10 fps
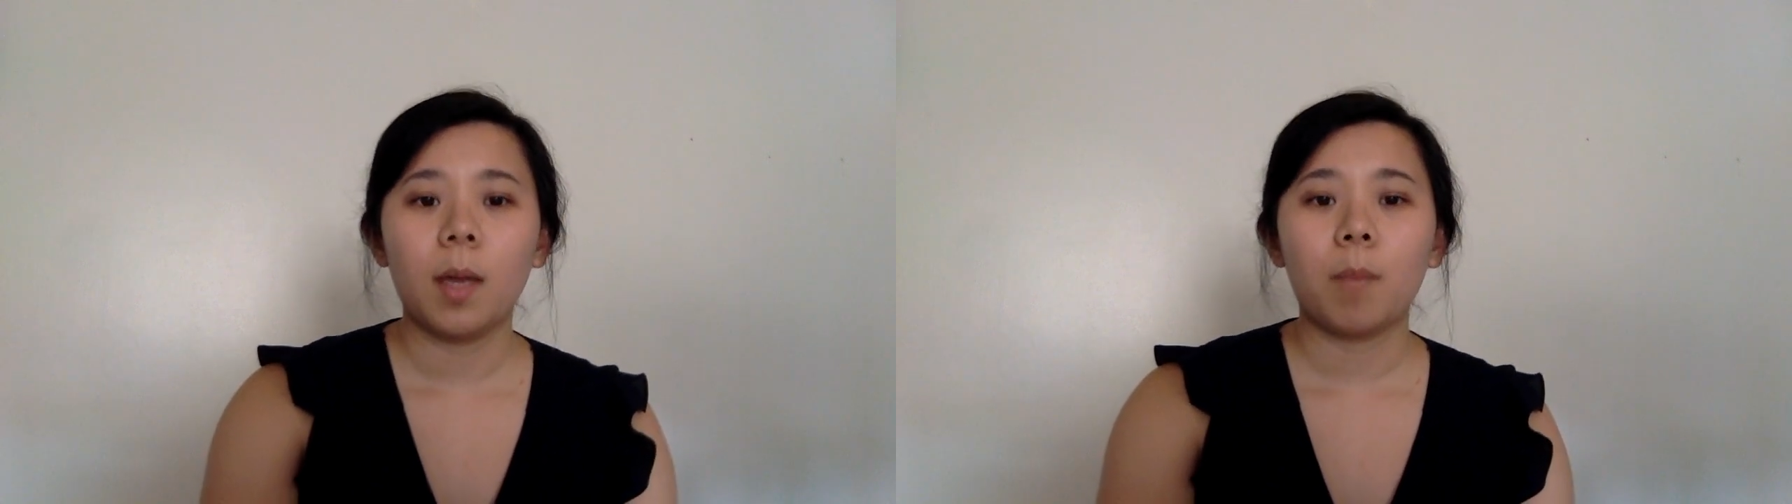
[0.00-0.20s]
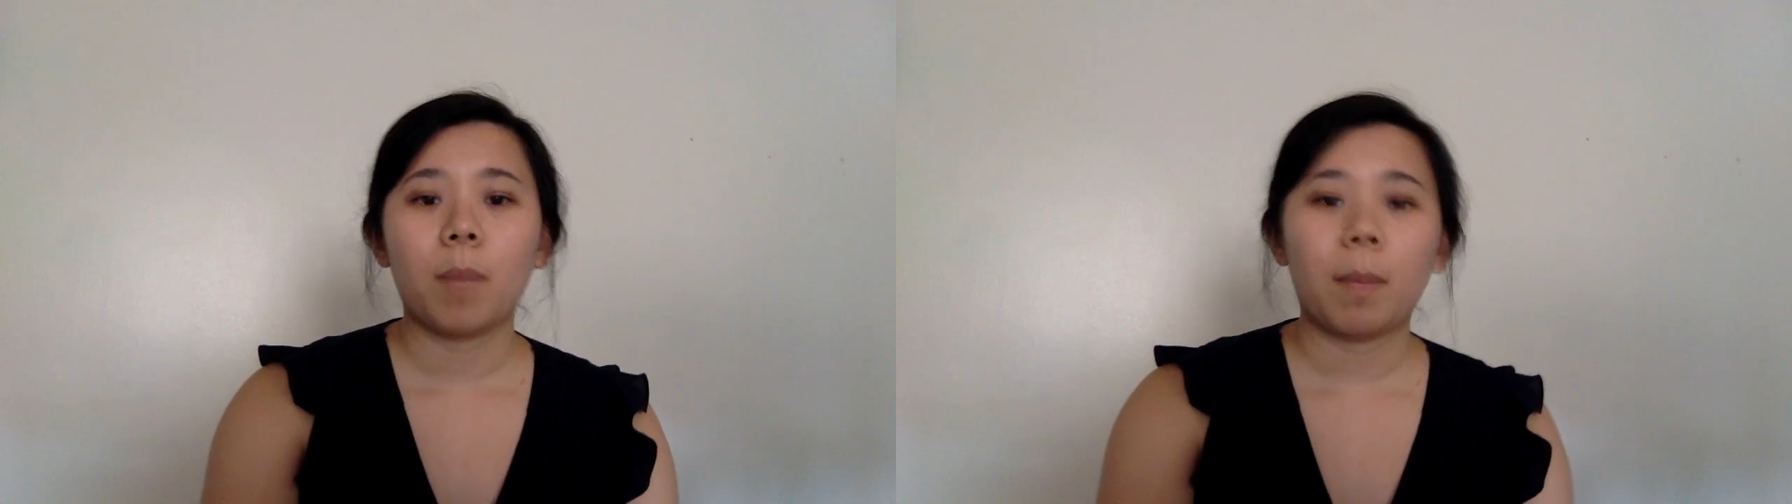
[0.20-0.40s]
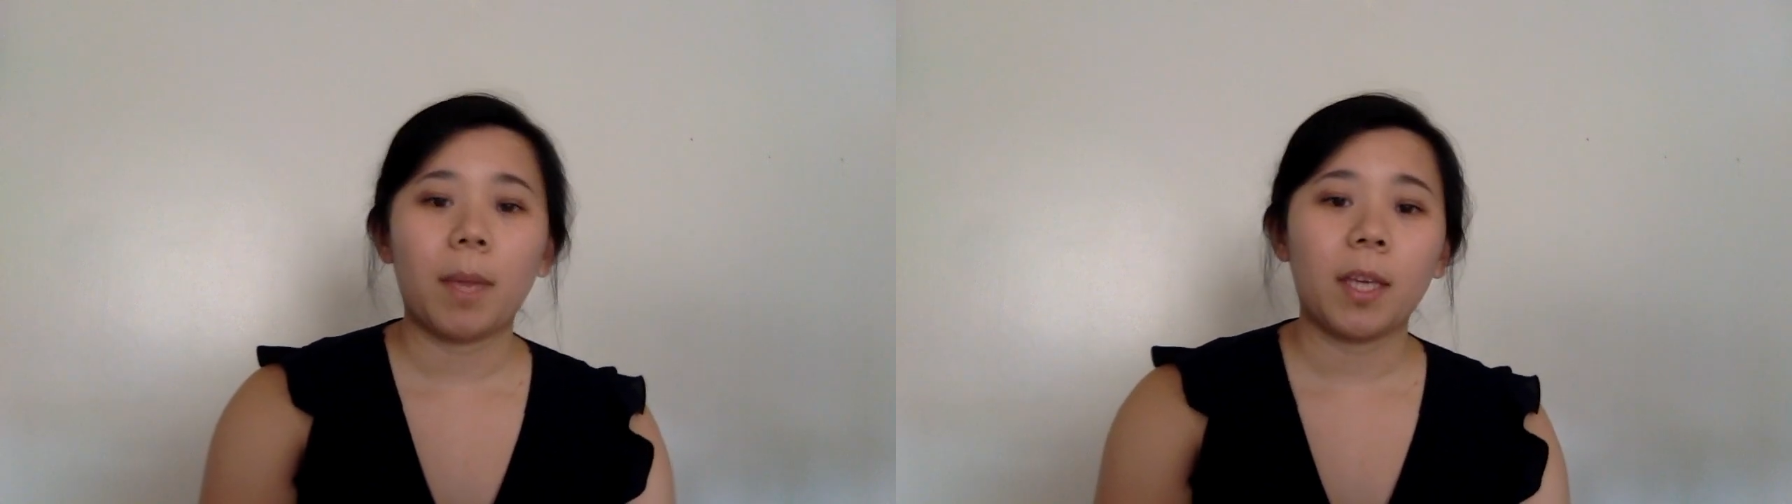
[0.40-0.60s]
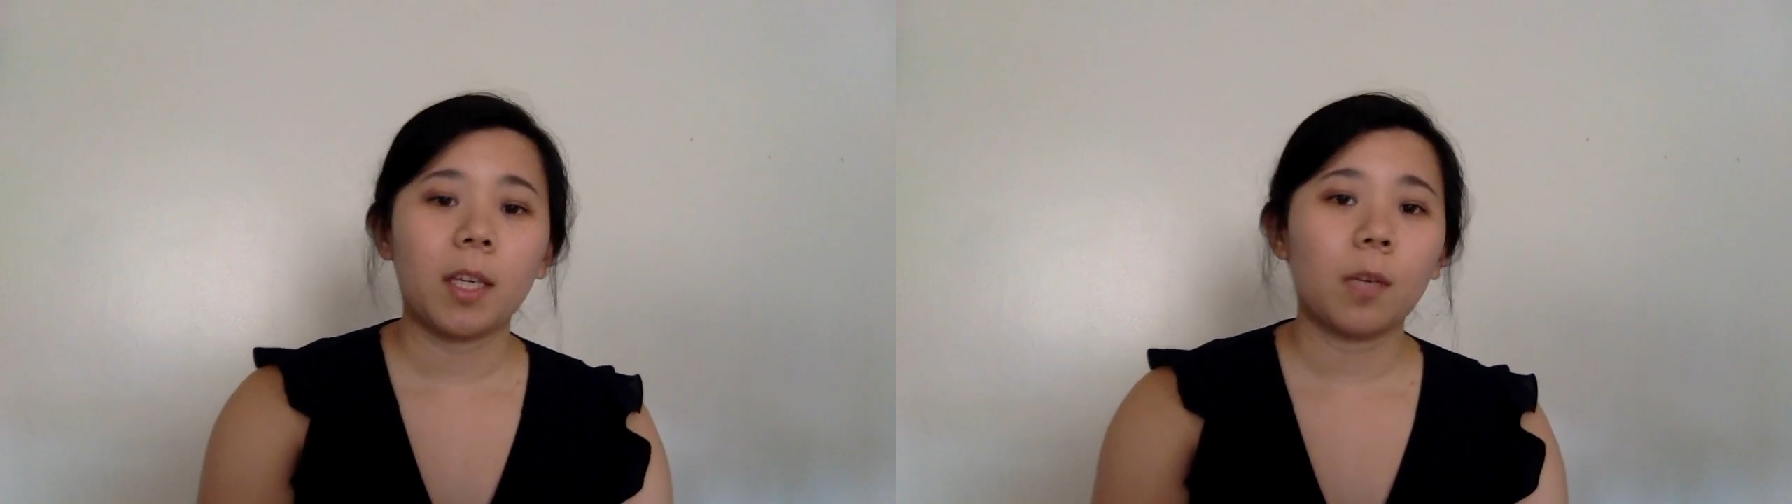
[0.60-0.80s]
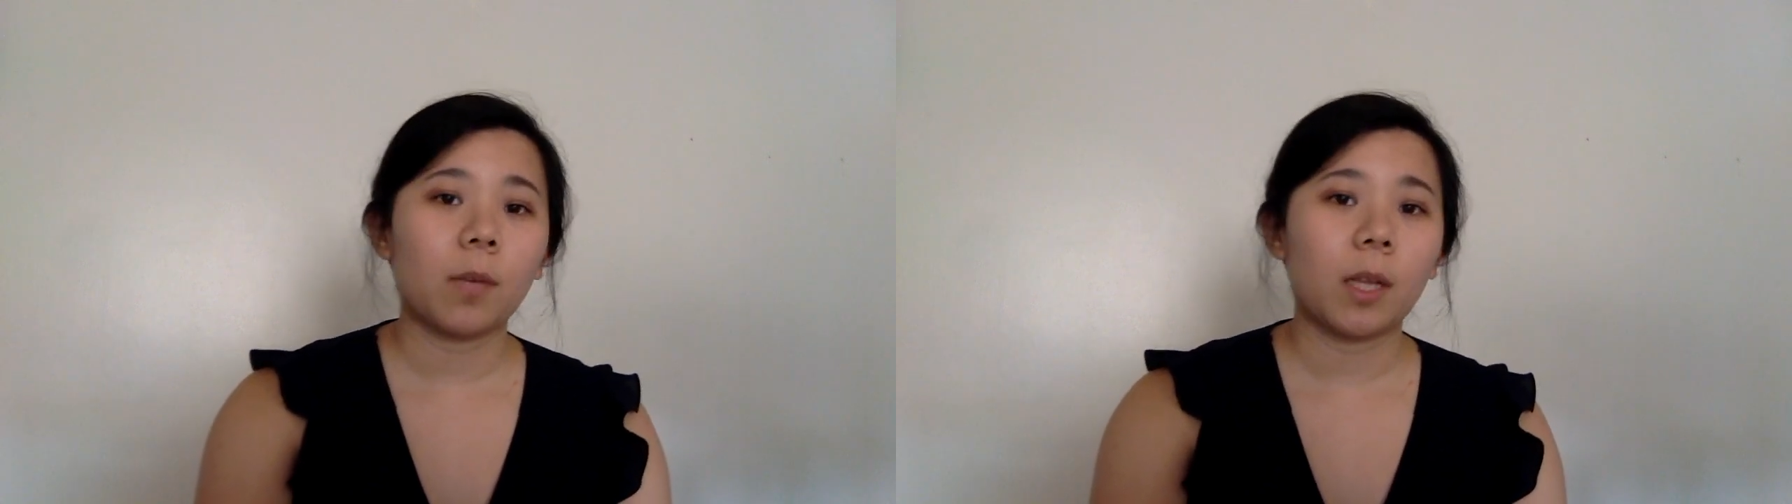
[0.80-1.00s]
By making
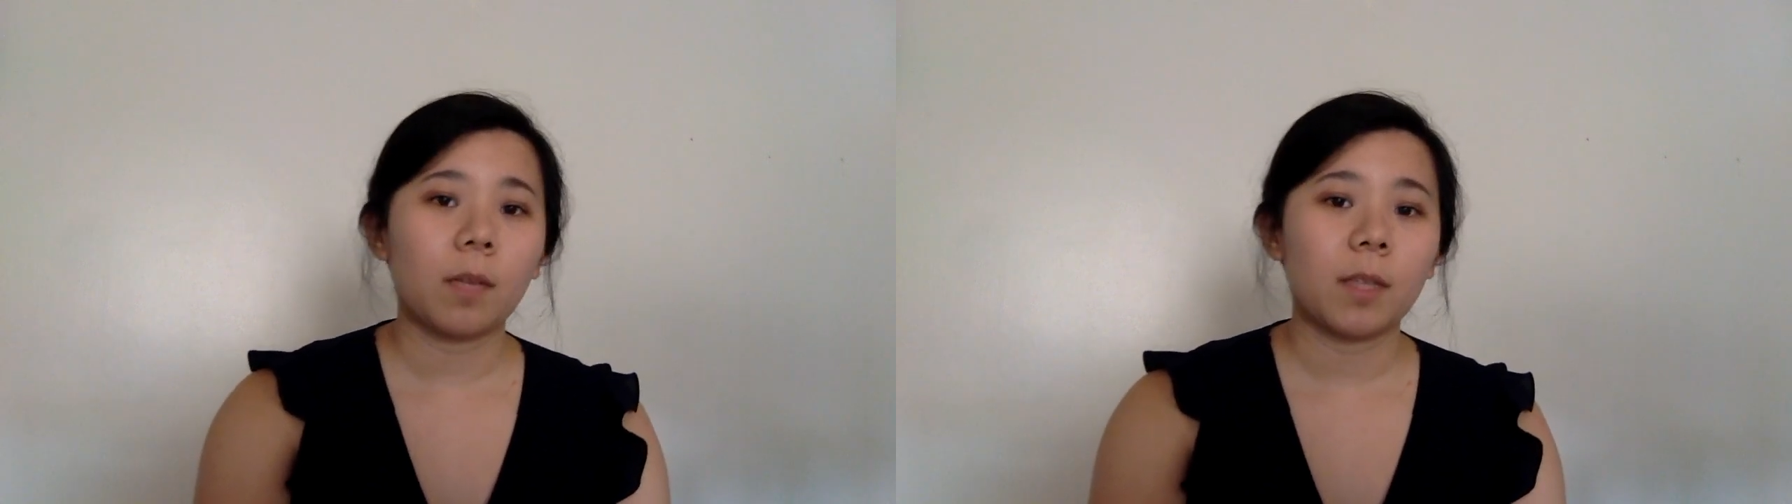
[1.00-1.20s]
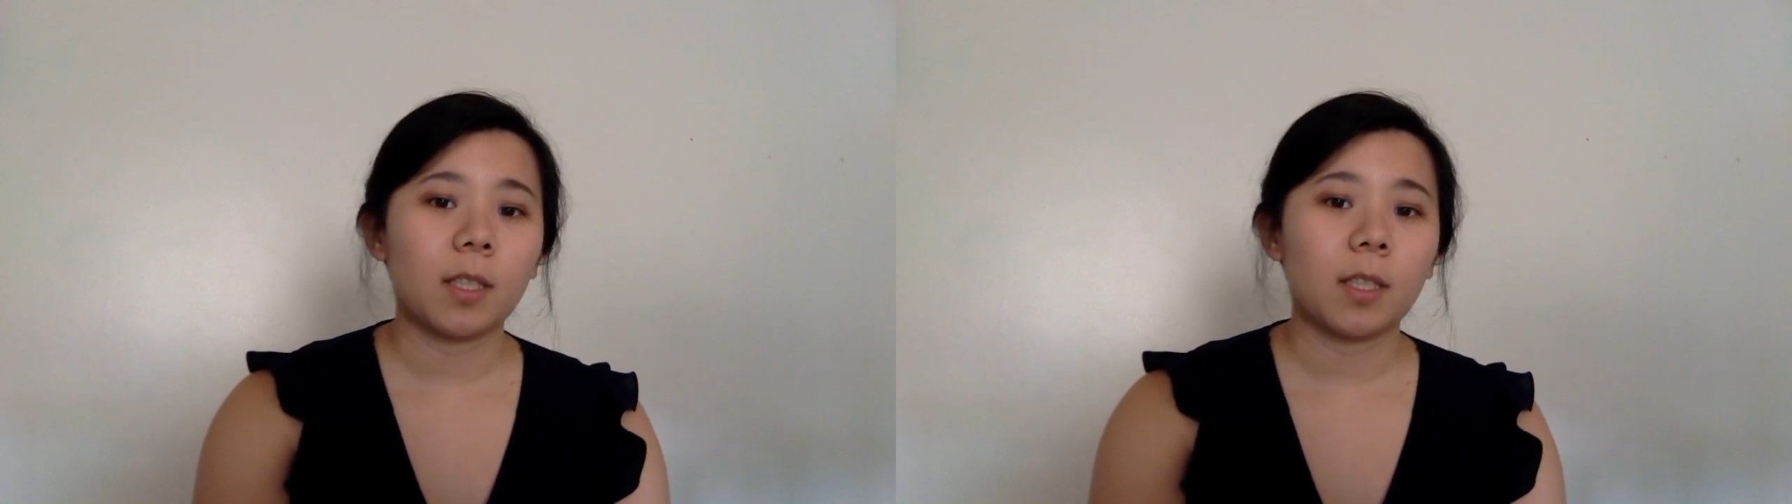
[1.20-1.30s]
it relevant